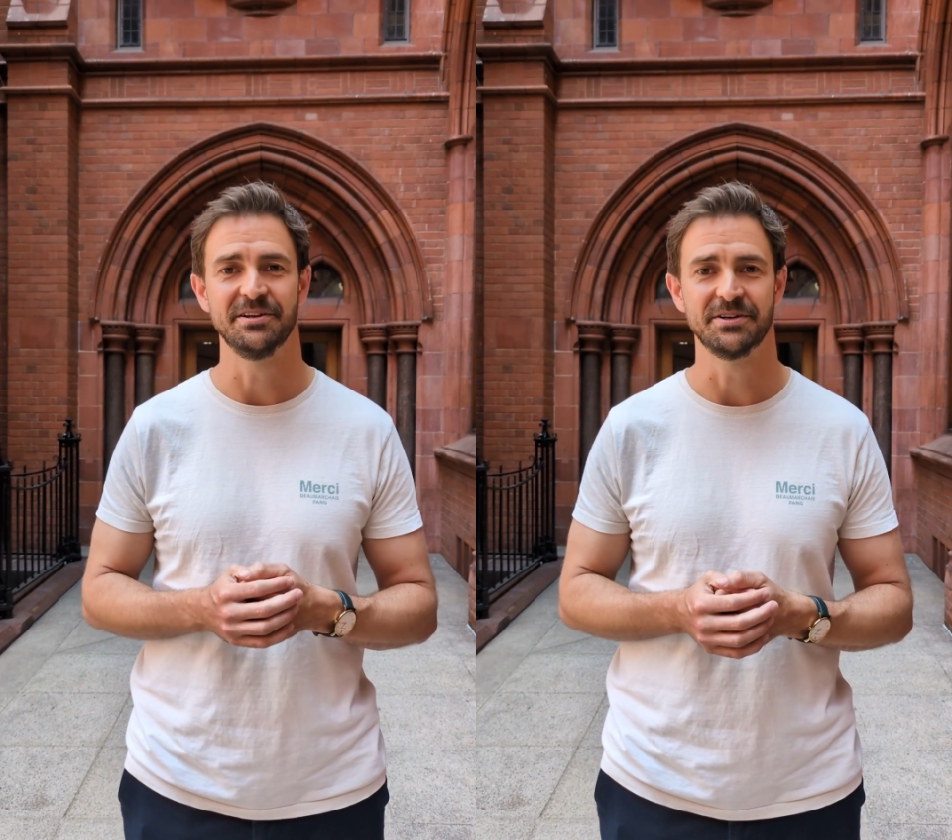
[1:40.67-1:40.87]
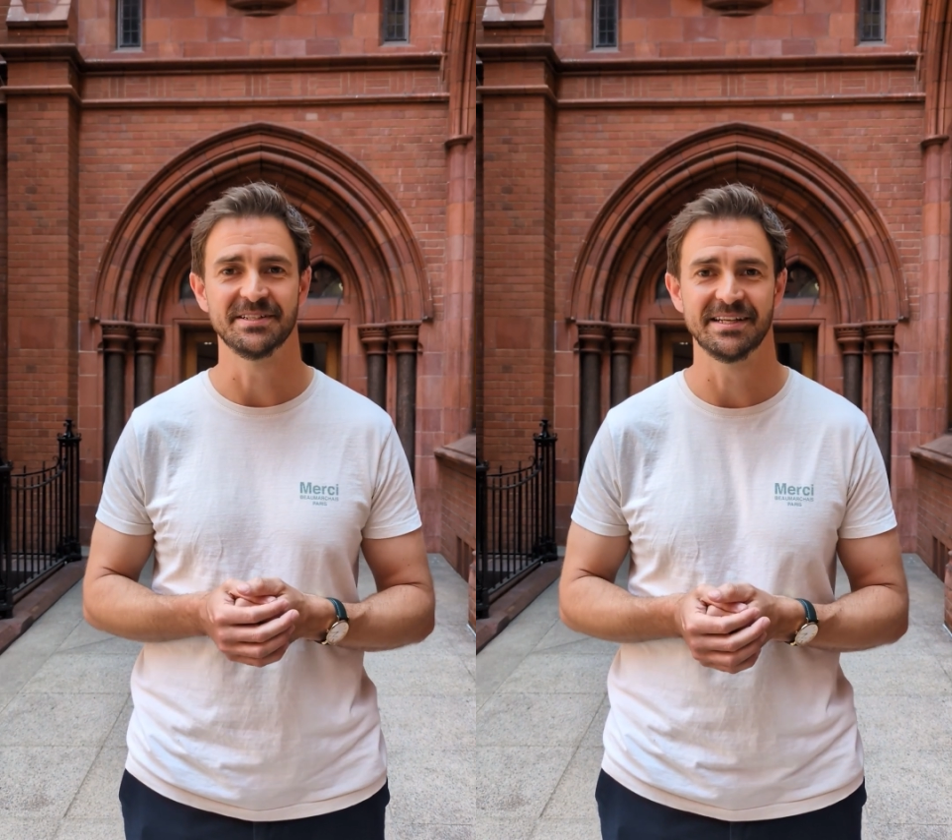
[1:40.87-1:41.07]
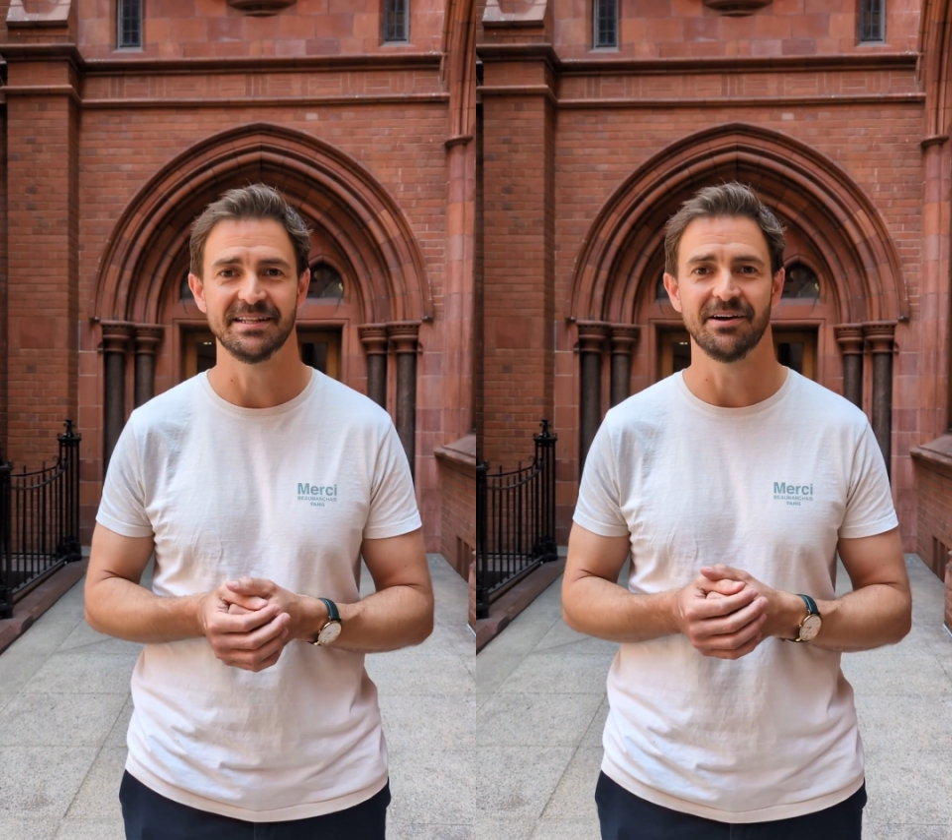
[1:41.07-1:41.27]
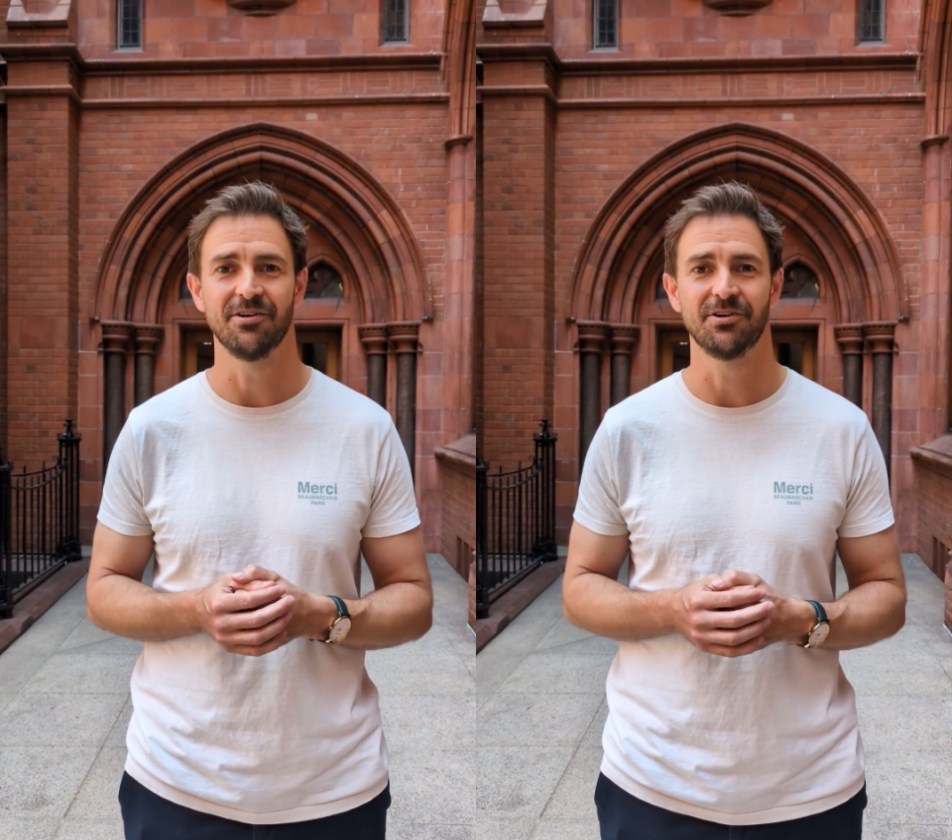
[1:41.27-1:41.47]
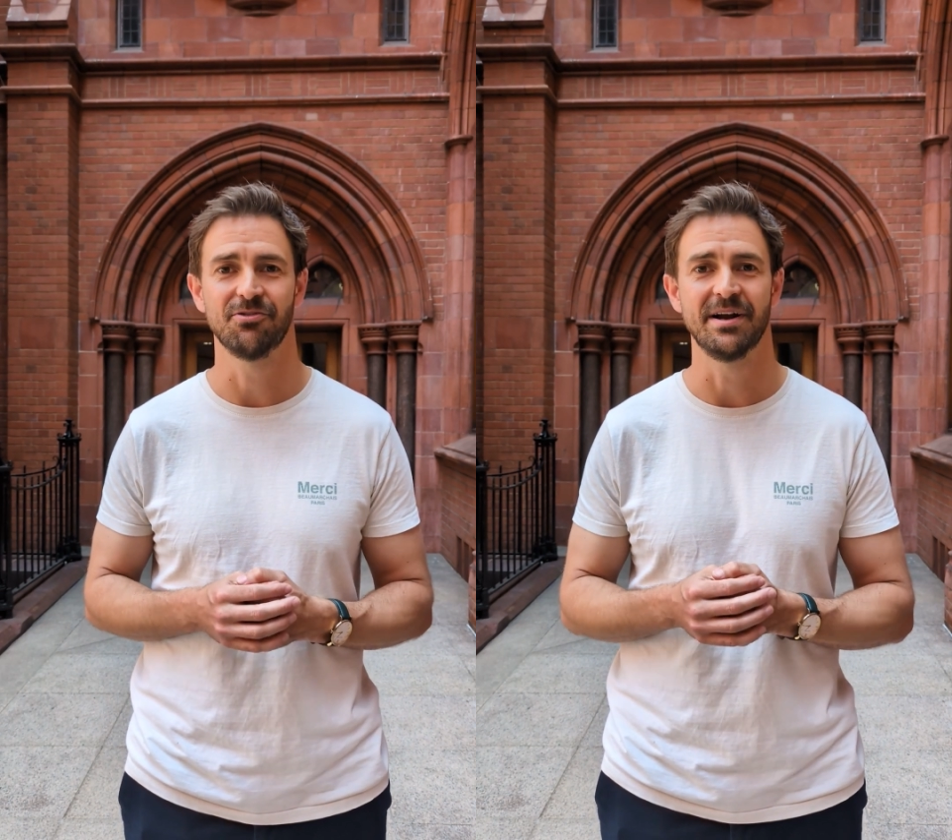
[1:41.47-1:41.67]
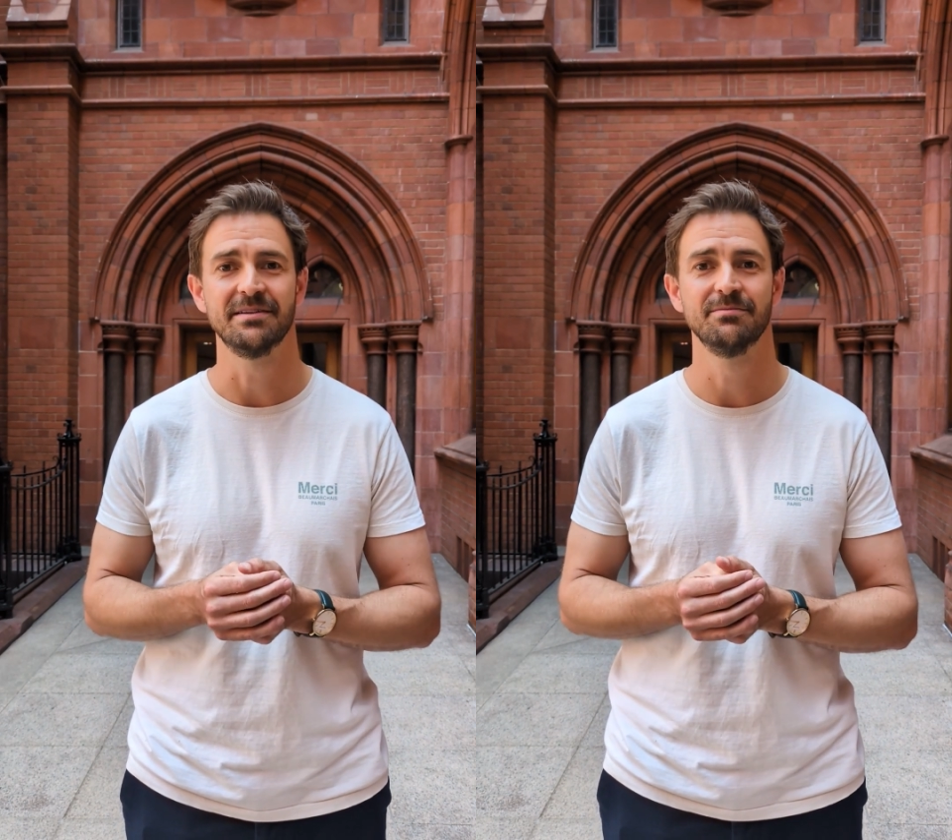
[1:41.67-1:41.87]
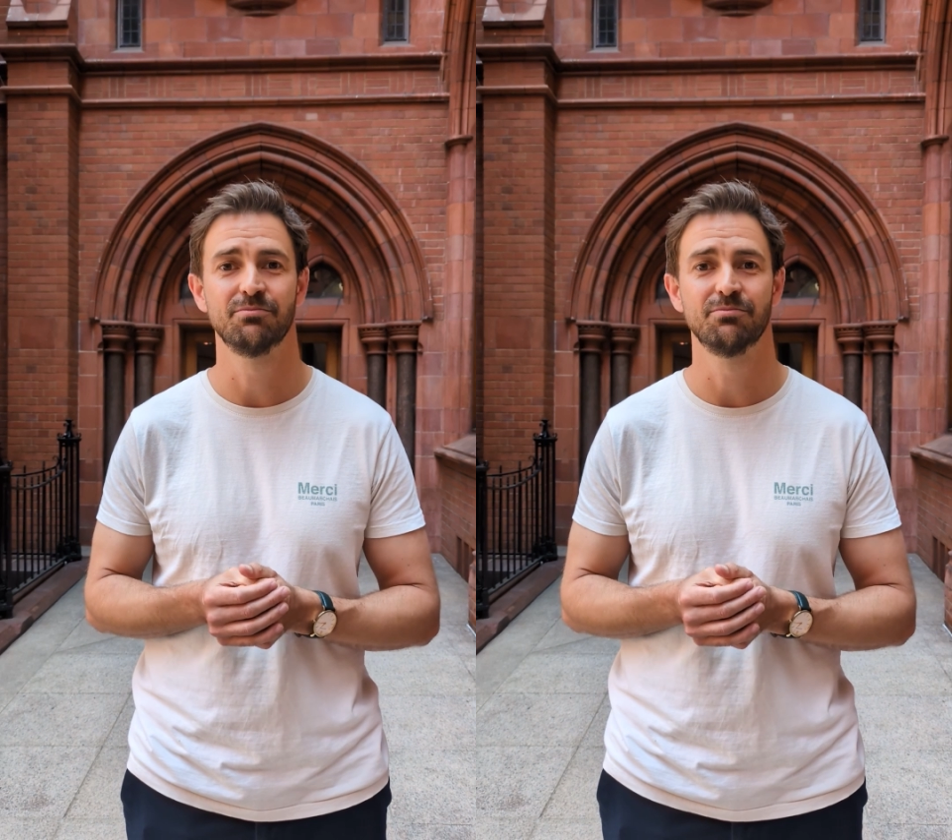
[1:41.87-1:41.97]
you can see there are great